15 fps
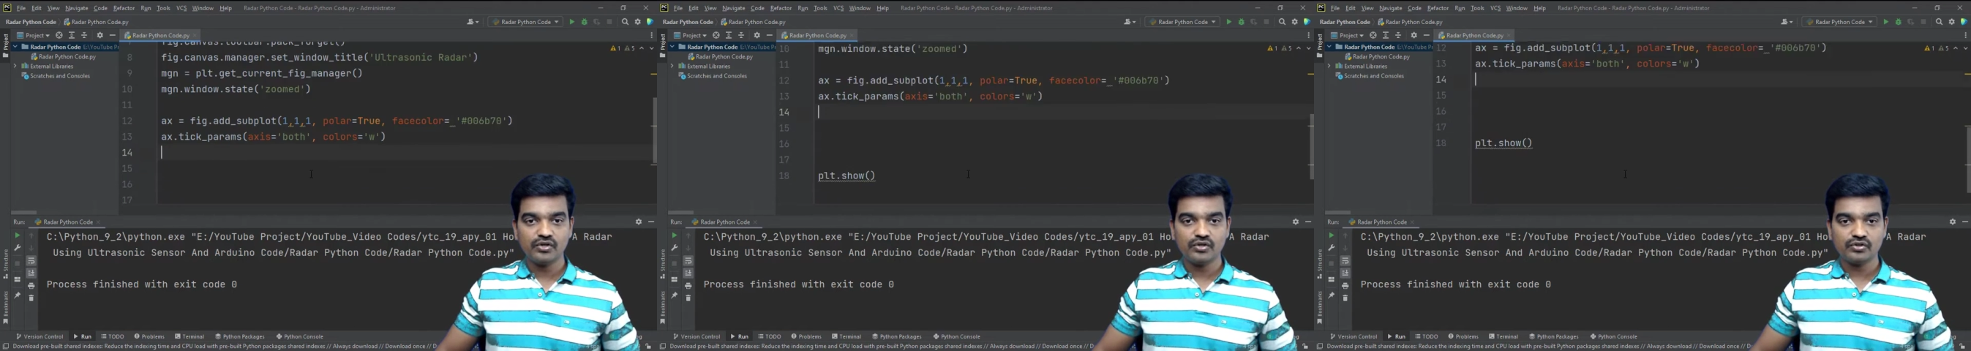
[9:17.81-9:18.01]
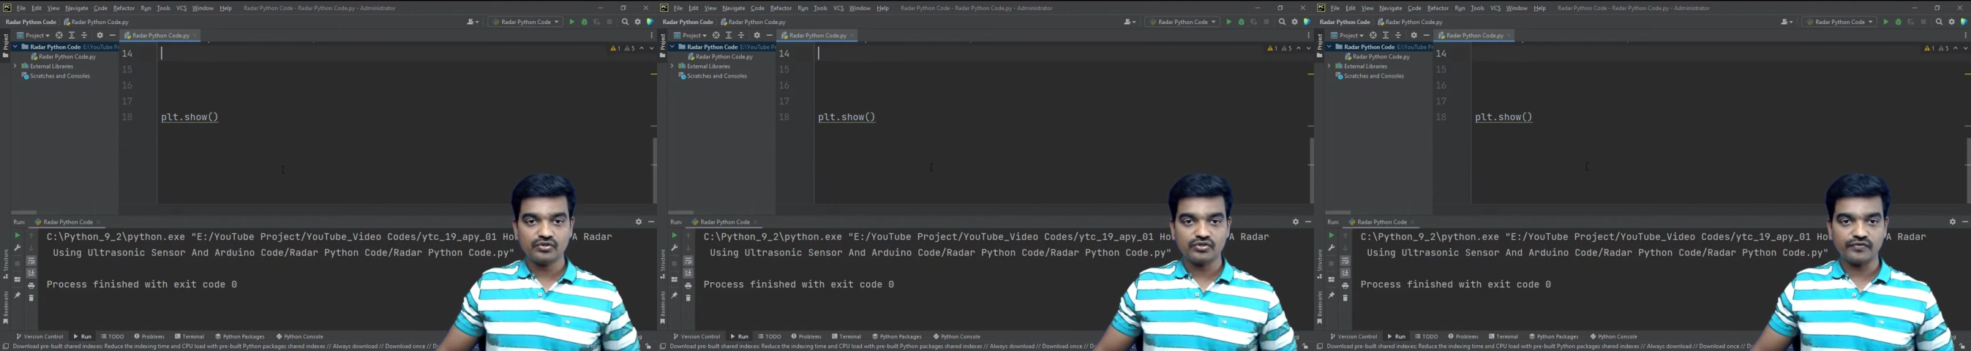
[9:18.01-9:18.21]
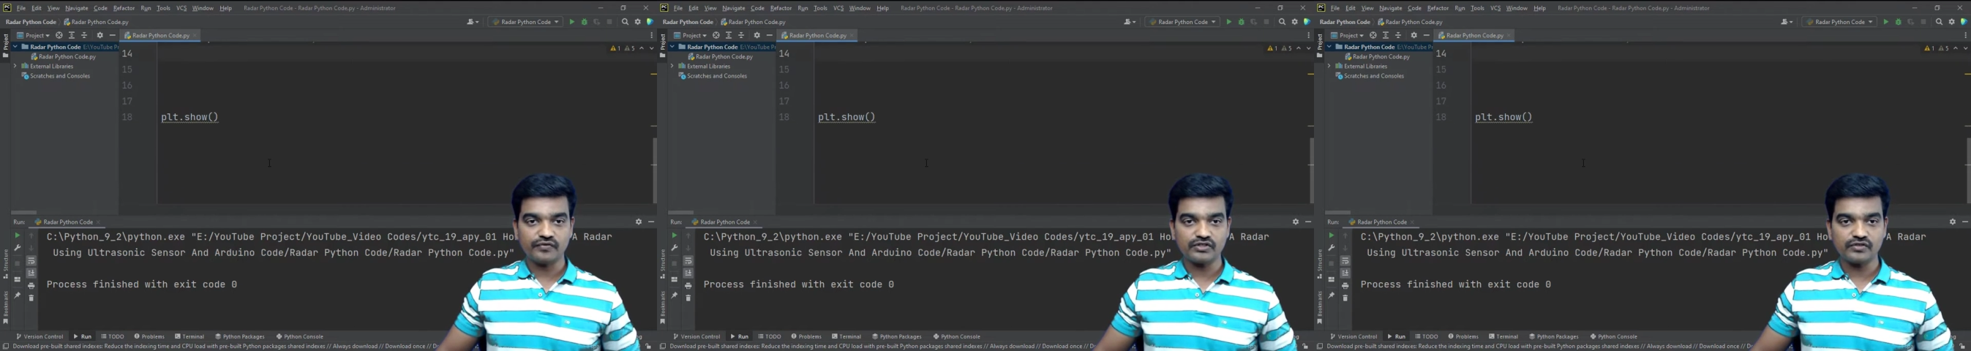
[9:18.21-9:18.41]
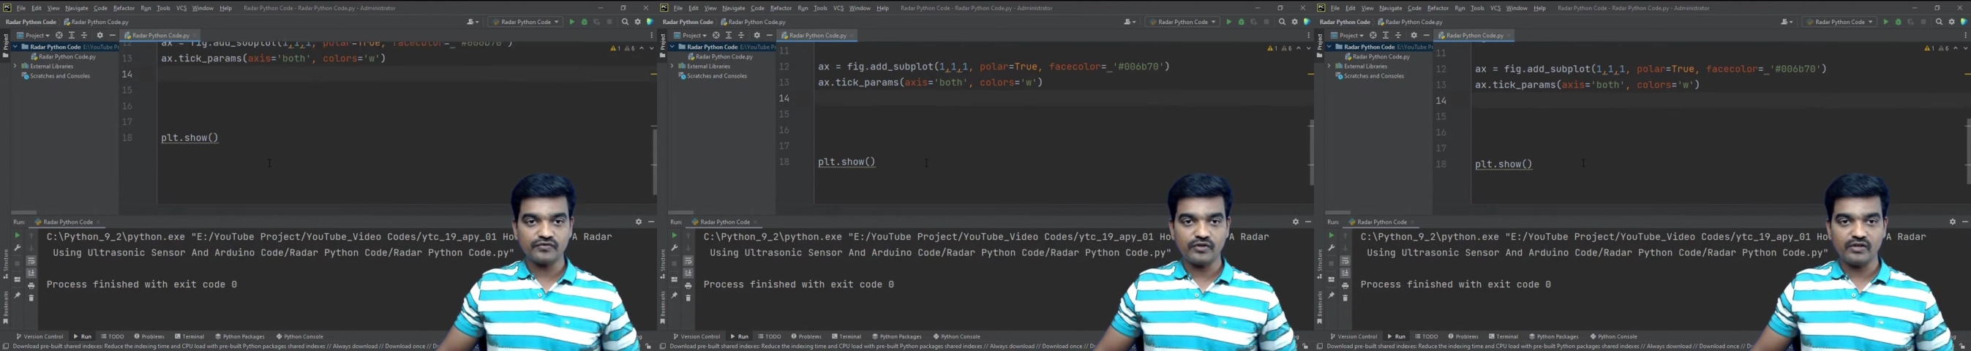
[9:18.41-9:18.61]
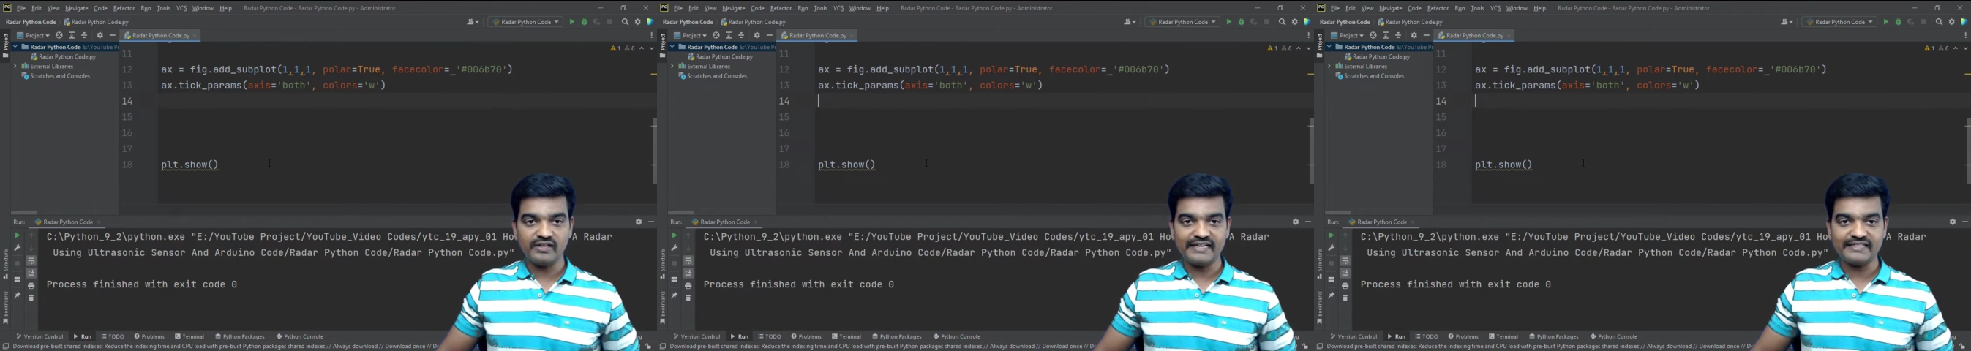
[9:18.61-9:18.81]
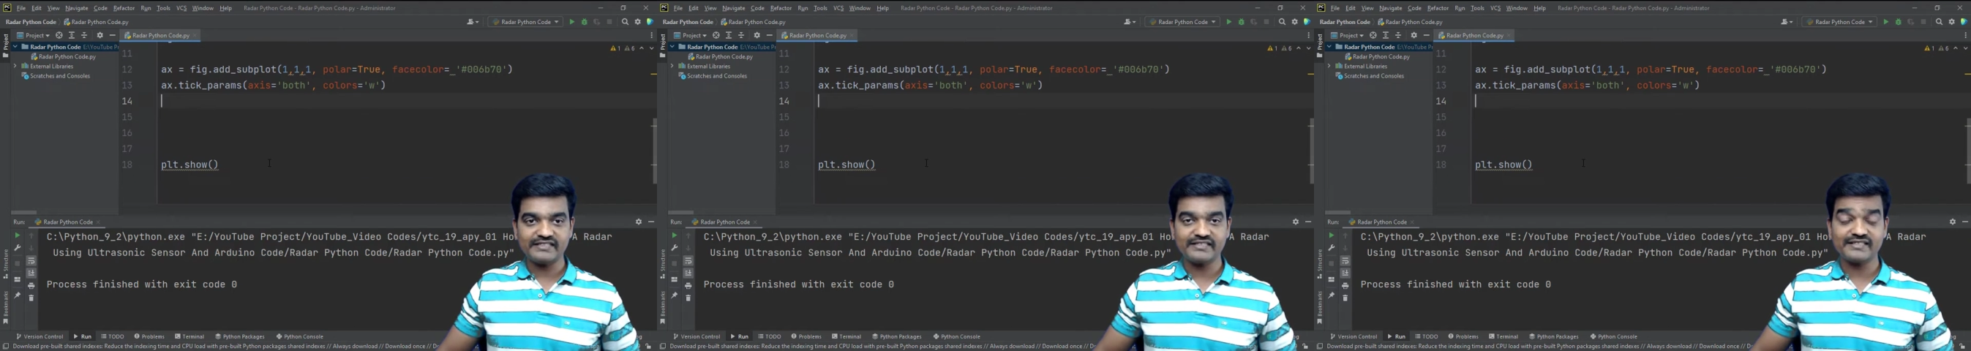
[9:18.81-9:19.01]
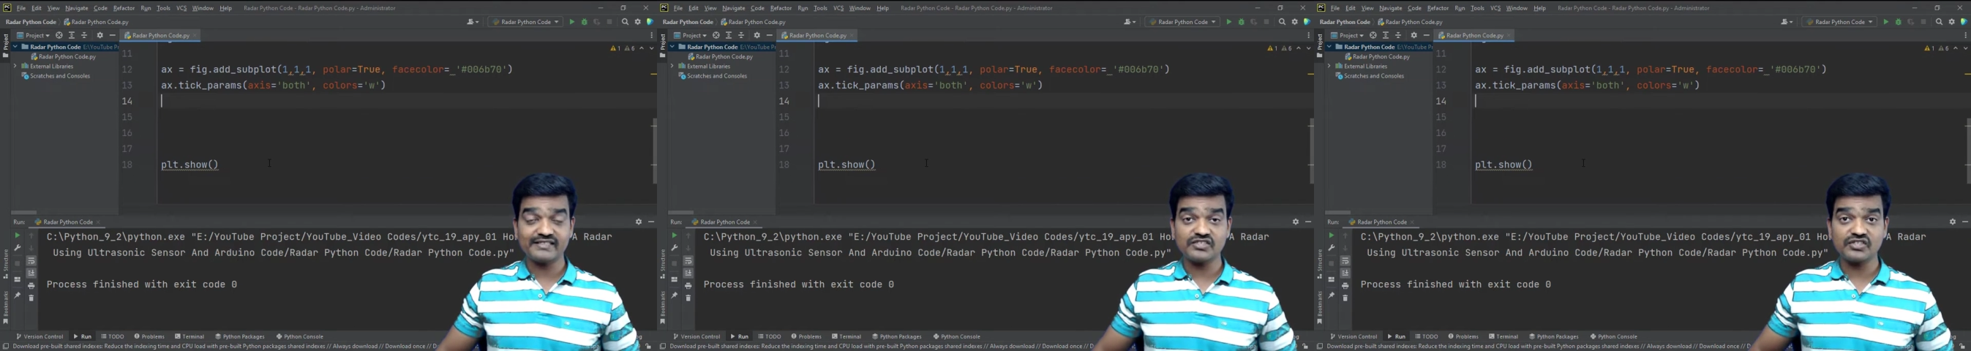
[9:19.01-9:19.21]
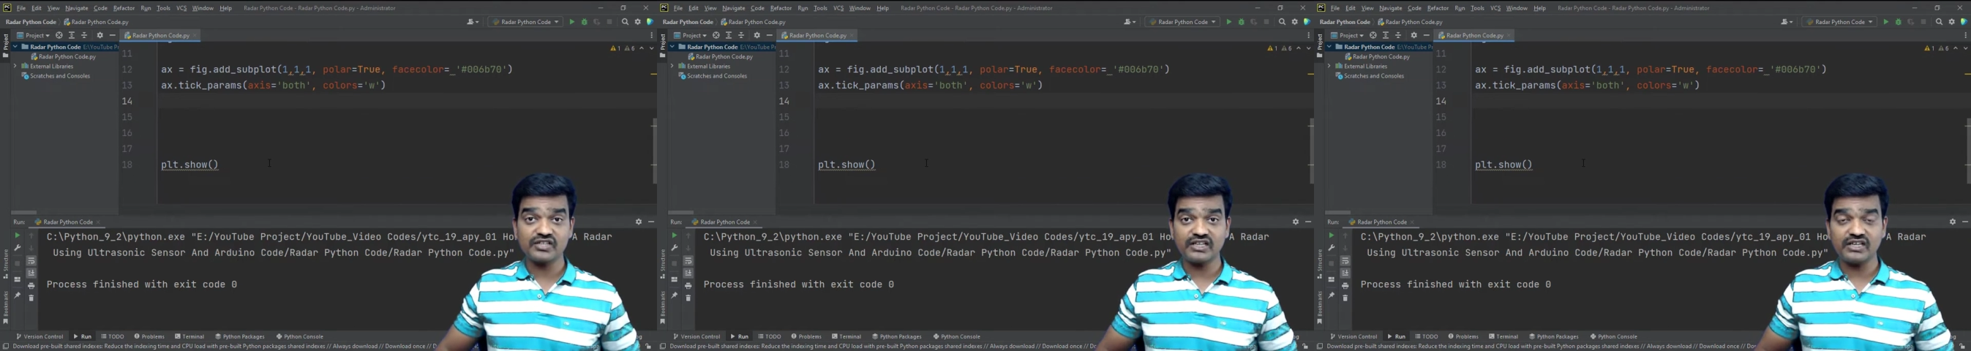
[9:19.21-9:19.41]
So first of all, let's
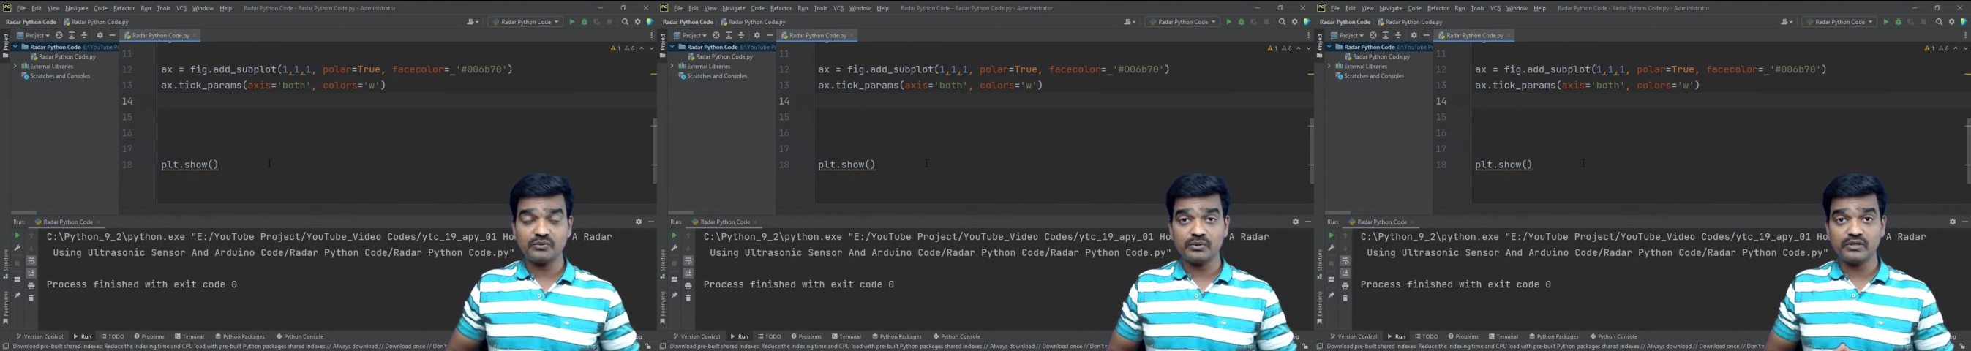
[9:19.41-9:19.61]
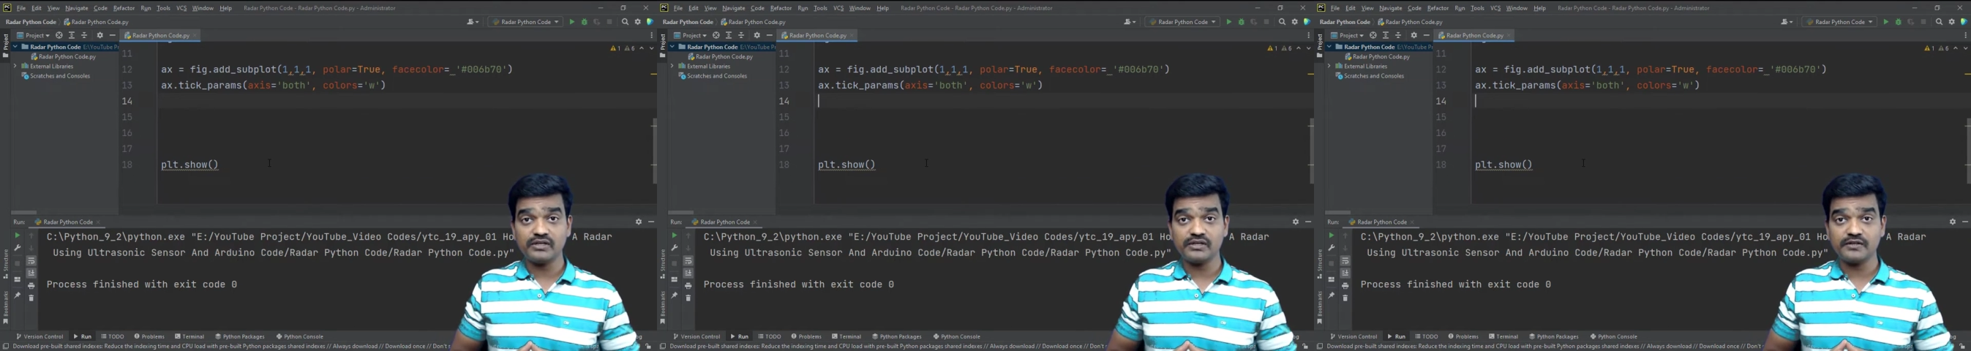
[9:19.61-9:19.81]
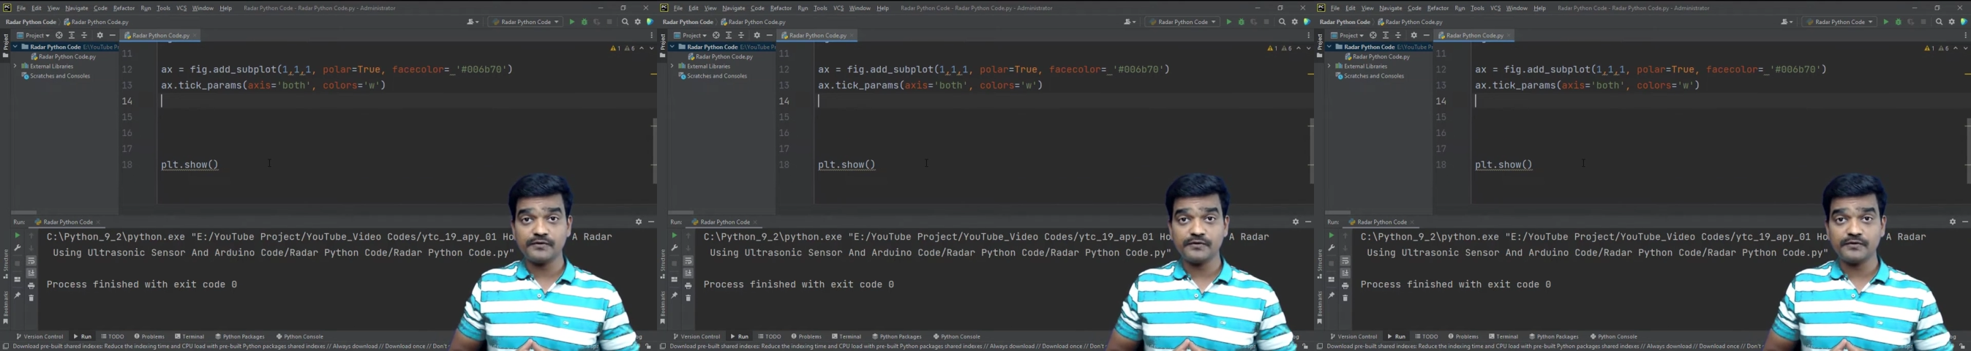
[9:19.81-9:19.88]
restrict our